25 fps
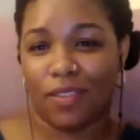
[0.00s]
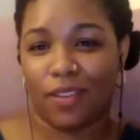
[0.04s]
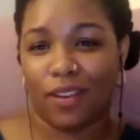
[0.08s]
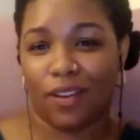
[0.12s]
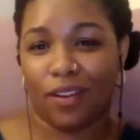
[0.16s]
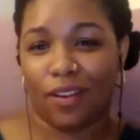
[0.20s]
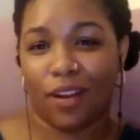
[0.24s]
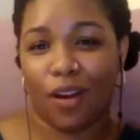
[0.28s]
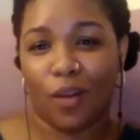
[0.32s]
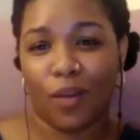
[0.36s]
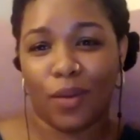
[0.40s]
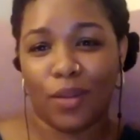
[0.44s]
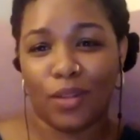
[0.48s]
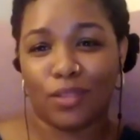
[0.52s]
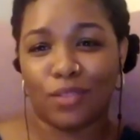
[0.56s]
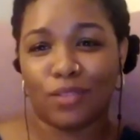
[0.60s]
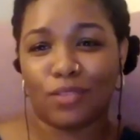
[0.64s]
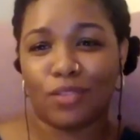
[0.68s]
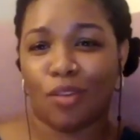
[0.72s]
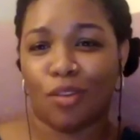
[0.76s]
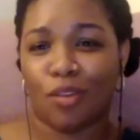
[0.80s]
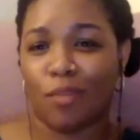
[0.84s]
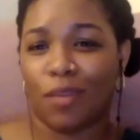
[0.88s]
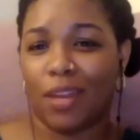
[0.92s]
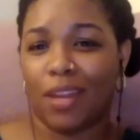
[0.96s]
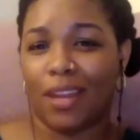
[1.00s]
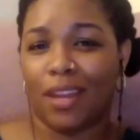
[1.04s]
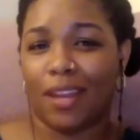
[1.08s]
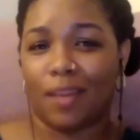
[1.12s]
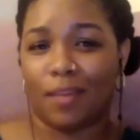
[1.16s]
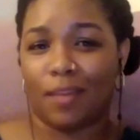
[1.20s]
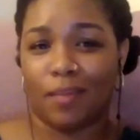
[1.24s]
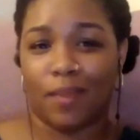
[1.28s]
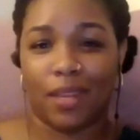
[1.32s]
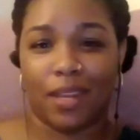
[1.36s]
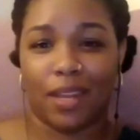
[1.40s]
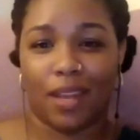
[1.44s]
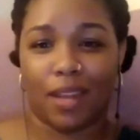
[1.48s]
there are always so many
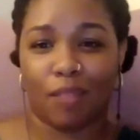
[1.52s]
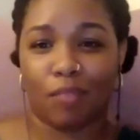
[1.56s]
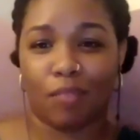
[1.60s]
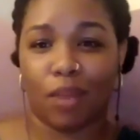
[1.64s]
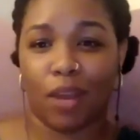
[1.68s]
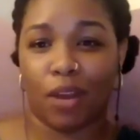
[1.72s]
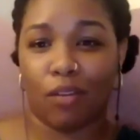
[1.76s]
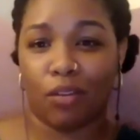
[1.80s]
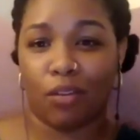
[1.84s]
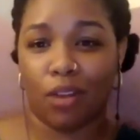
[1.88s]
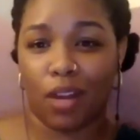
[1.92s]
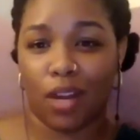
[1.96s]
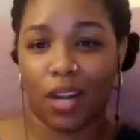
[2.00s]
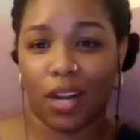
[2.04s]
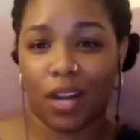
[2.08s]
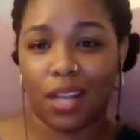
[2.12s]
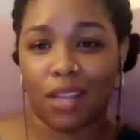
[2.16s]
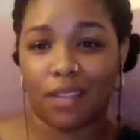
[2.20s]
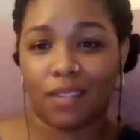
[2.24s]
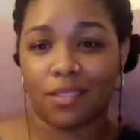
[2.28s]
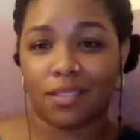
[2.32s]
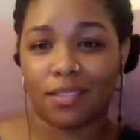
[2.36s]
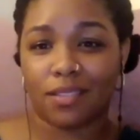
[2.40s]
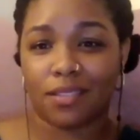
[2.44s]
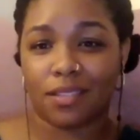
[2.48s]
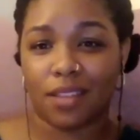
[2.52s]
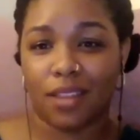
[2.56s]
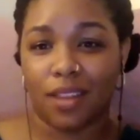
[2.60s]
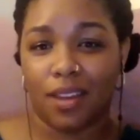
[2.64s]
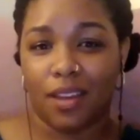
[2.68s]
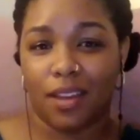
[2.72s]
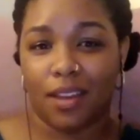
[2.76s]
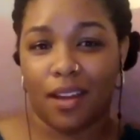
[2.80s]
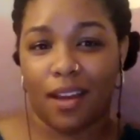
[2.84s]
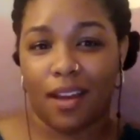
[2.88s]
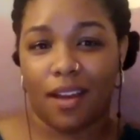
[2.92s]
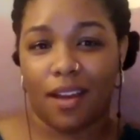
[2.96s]
competing priorities. Mm-hmm.